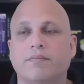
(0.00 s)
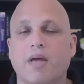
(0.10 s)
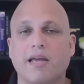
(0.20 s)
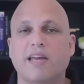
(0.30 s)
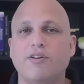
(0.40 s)

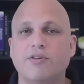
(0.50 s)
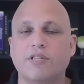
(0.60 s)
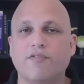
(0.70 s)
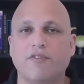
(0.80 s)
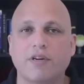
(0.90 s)
I can use
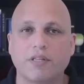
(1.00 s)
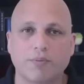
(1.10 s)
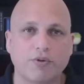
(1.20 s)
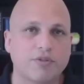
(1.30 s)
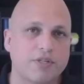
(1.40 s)
different
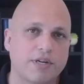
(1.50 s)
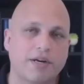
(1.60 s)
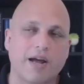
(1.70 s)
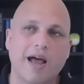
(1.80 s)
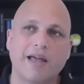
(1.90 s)
approaches
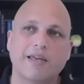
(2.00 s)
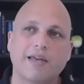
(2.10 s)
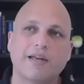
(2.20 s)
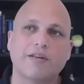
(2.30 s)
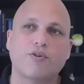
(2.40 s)
here. I
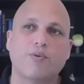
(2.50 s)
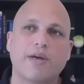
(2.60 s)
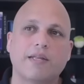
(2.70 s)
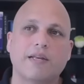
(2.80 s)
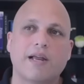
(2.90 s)
can
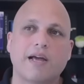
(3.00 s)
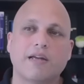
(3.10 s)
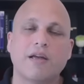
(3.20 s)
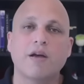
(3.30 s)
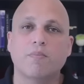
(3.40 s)
create
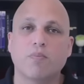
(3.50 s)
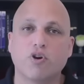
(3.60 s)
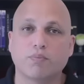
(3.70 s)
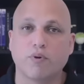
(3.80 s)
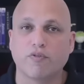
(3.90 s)
like
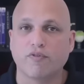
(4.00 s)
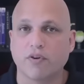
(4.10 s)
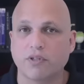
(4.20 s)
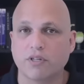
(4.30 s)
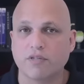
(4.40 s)
multiple
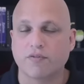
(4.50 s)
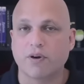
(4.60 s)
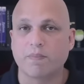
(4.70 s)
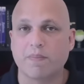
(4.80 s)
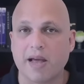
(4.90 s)
folders
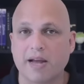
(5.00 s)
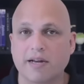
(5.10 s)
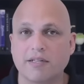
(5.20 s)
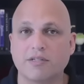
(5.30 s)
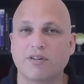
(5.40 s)
for
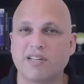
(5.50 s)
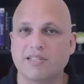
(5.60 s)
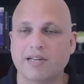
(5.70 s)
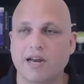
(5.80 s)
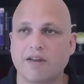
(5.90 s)
packets or
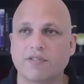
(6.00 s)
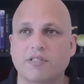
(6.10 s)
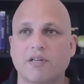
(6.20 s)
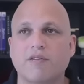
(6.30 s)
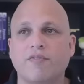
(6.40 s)
this kind of
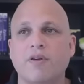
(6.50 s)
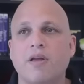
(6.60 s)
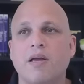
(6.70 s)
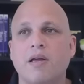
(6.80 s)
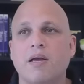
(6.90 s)
stuff.
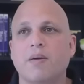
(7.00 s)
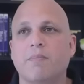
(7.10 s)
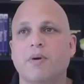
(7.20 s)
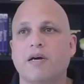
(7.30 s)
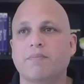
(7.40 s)

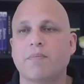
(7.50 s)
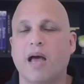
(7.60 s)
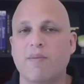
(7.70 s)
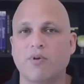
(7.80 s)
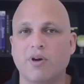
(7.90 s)
But
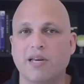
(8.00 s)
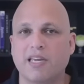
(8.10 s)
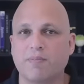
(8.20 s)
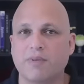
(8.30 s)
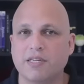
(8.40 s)
I'm going to
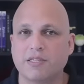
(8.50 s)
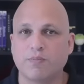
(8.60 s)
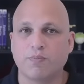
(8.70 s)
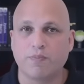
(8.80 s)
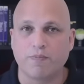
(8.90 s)
keep
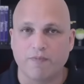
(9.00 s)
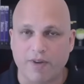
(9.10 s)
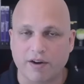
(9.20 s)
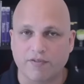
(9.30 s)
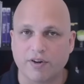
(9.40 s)
this
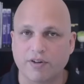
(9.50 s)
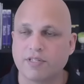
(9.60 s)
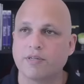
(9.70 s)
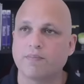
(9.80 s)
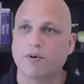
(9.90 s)
very, very
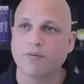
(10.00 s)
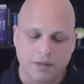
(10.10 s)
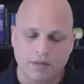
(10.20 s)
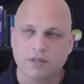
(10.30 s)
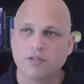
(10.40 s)

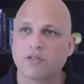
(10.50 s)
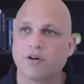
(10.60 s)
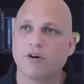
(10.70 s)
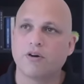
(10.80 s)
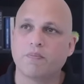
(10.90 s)
simple.
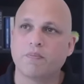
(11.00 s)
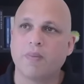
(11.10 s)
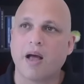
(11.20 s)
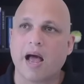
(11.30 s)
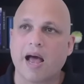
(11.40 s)
So
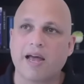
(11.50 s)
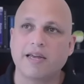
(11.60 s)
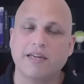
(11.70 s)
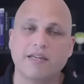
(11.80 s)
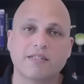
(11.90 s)
I
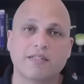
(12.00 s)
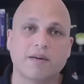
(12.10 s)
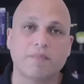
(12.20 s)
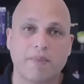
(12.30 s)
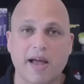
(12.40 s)
need
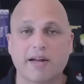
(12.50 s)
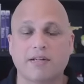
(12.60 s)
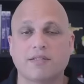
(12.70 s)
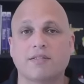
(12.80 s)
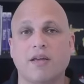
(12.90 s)
some
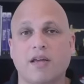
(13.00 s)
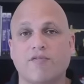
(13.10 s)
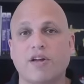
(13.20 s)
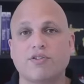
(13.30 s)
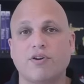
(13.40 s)
packets.
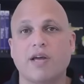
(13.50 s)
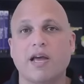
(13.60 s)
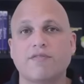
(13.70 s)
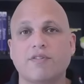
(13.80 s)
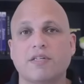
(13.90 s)
Eventually you
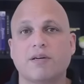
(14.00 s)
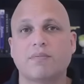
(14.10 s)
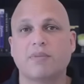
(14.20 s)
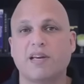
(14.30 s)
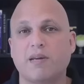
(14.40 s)
have
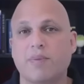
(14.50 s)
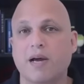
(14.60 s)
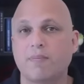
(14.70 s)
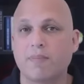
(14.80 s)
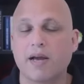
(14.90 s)
some
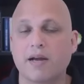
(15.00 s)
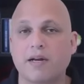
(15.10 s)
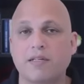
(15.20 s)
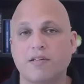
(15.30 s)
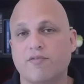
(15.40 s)
third-party
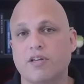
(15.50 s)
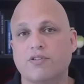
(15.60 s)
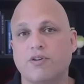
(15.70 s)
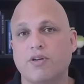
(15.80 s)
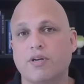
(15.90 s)
packets.
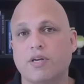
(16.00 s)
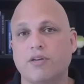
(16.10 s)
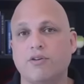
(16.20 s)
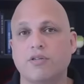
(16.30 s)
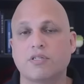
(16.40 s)
Eventually you can
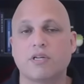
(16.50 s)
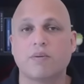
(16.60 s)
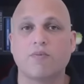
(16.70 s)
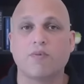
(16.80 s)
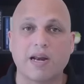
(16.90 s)
use
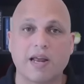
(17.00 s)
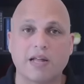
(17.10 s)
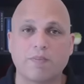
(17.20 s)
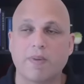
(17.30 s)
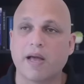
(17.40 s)
some Red
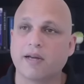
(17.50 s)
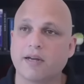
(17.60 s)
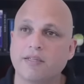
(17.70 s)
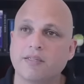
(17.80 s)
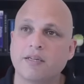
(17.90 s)
Hat
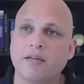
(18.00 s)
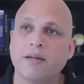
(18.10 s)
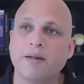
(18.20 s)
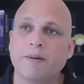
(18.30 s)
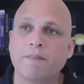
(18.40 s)
packets.
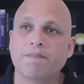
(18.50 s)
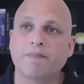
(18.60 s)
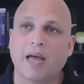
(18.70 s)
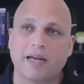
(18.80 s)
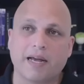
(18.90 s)

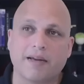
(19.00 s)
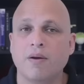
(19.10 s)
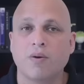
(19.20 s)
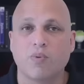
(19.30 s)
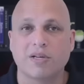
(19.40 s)

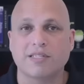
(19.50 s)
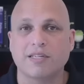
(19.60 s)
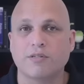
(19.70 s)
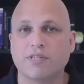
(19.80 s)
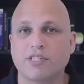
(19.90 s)
Again, once
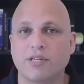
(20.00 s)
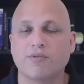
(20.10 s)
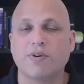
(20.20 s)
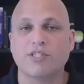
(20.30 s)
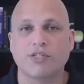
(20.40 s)
this machine is
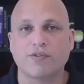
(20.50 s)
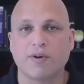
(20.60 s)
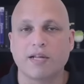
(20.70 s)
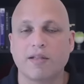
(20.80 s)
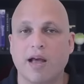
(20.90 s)

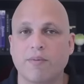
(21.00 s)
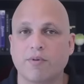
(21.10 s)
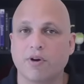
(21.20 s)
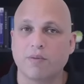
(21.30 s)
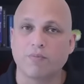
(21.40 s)
registered, I'm
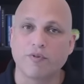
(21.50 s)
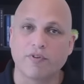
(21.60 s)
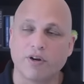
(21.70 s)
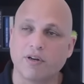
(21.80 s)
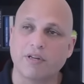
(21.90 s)
gonna move
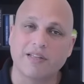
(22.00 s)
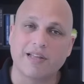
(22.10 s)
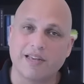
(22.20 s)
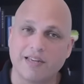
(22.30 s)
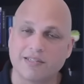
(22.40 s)
it on in
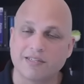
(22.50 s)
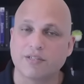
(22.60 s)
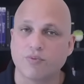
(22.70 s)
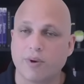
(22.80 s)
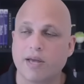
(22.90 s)
the
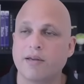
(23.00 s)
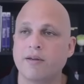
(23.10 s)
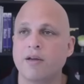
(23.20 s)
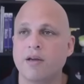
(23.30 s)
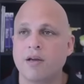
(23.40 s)
easiest
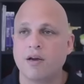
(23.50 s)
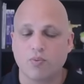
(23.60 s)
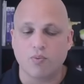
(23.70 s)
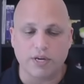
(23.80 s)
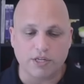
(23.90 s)
way,
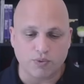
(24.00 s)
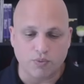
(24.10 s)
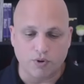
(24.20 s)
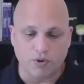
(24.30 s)
which will